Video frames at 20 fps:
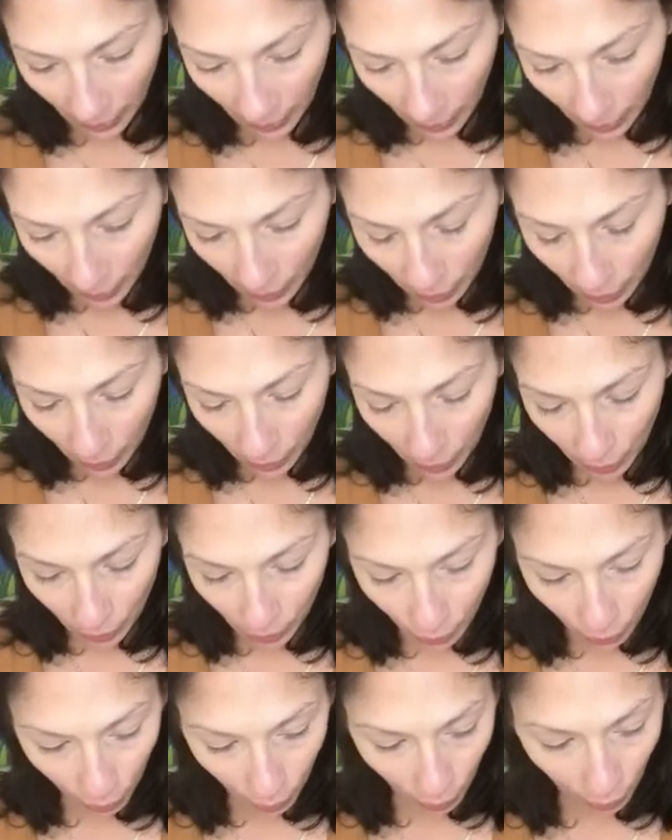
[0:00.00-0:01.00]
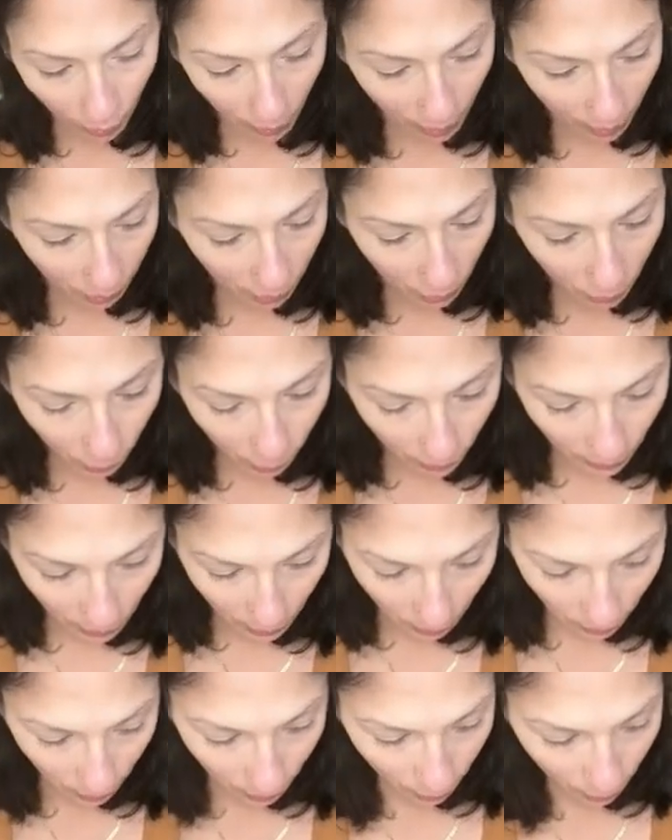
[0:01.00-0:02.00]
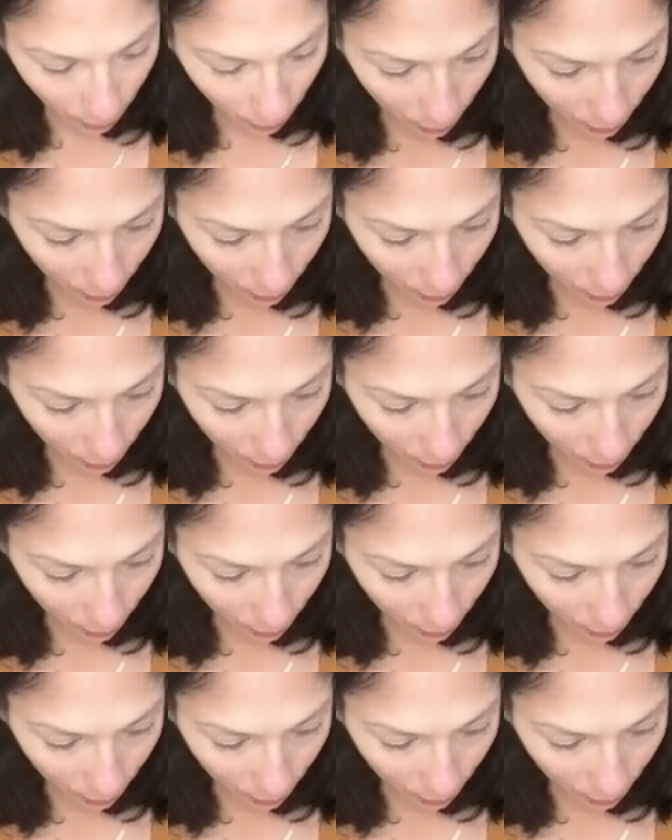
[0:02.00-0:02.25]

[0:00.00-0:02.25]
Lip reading: So I'm going to